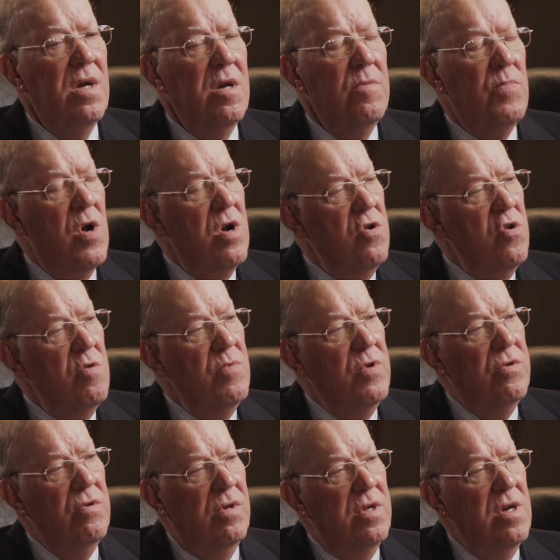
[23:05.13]
And Bart
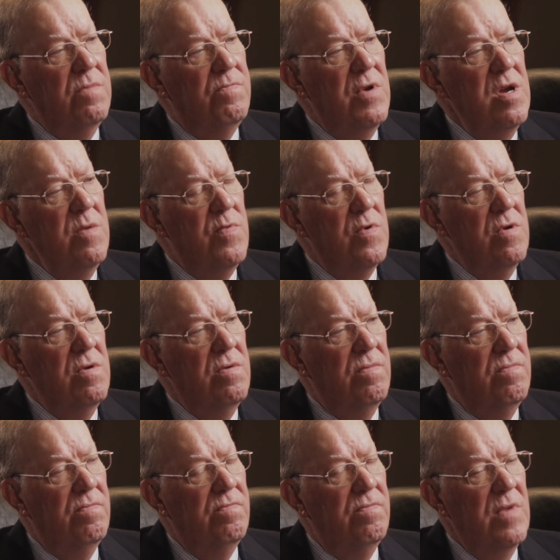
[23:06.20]
Ehrman took that paper,
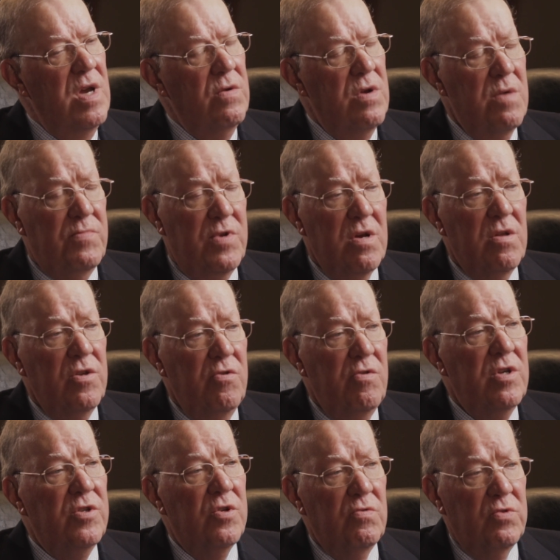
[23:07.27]
and I'm telling you
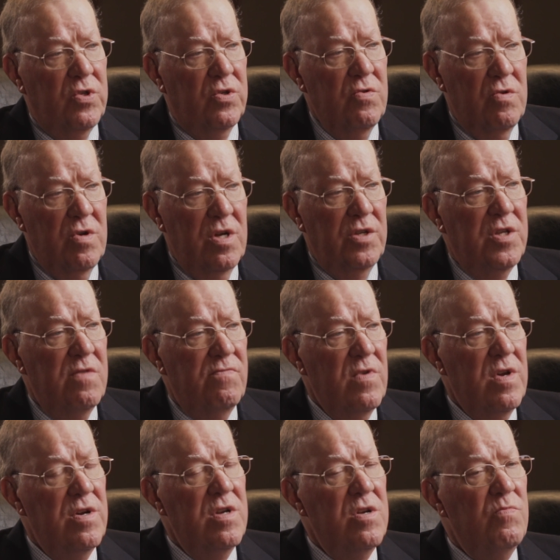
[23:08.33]
his own story as I
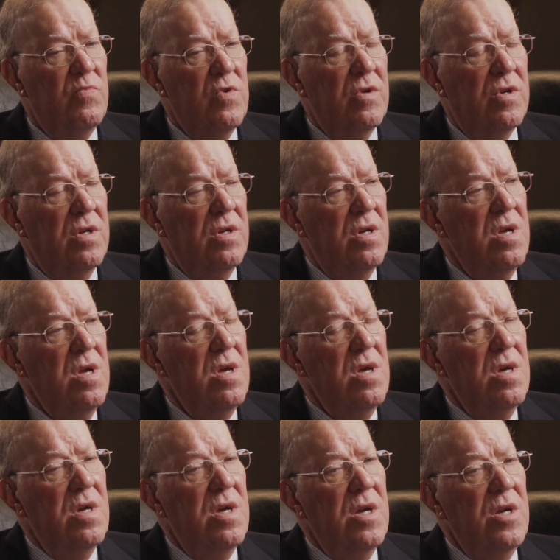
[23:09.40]
read it in a book.
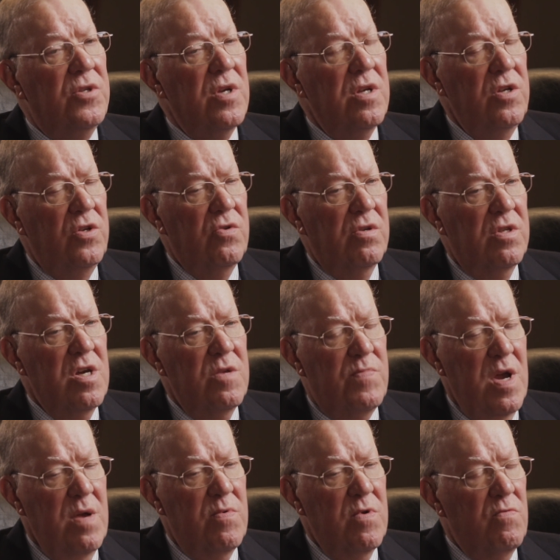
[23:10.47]
He said he took that
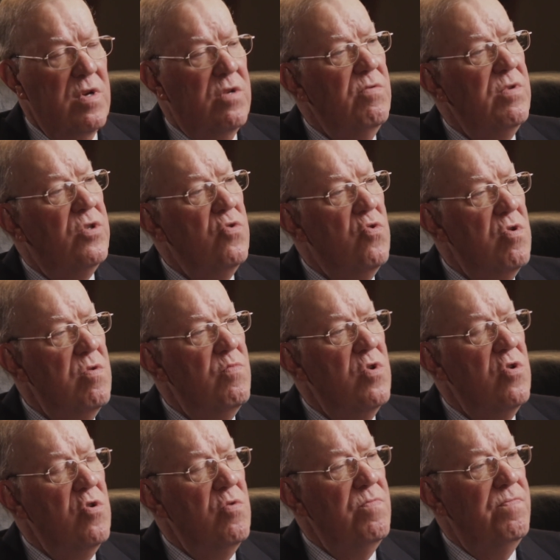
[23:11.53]
paper and went to his dorm
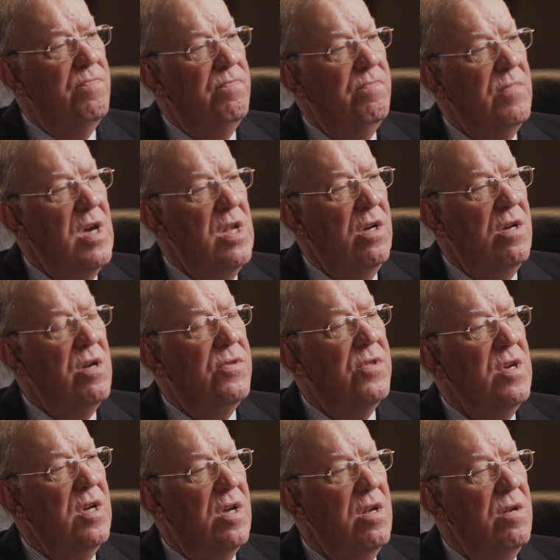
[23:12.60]
room, and he got
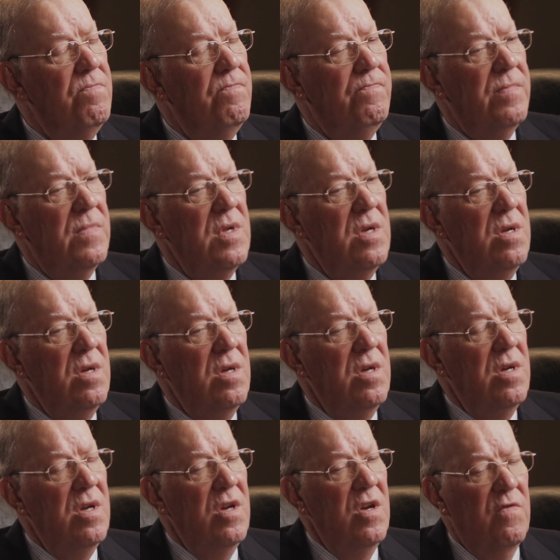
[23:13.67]
thinking,
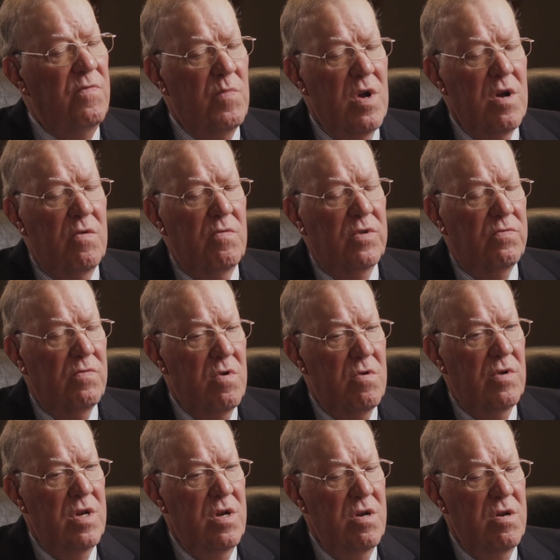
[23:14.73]
if Mark was
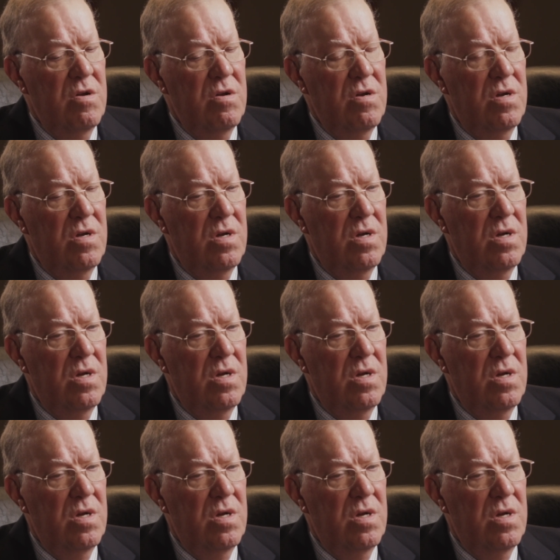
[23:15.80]
wrong here,